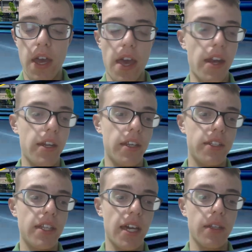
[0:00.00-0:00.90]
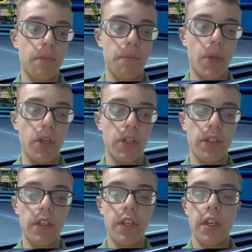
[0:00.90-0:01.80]
and then Dan
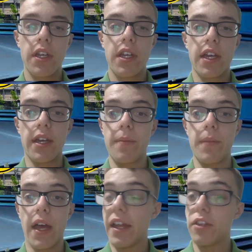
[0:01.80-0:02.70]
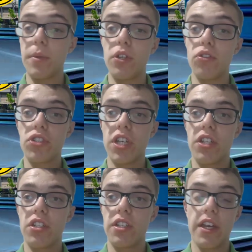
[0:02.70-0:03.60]
Burn. Um, there'll be no
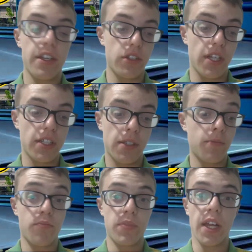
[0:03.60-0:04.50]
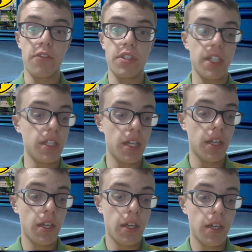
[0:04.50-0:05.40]
changes there, so that's guaranteed.
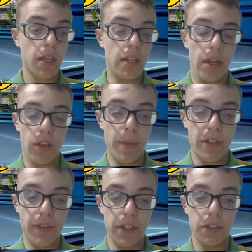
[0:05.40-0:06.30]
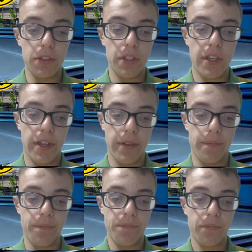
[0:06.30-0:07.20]
Now the midfield,
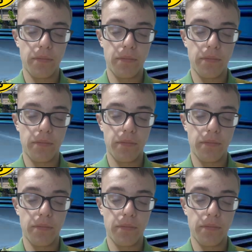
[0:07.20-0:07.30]
um,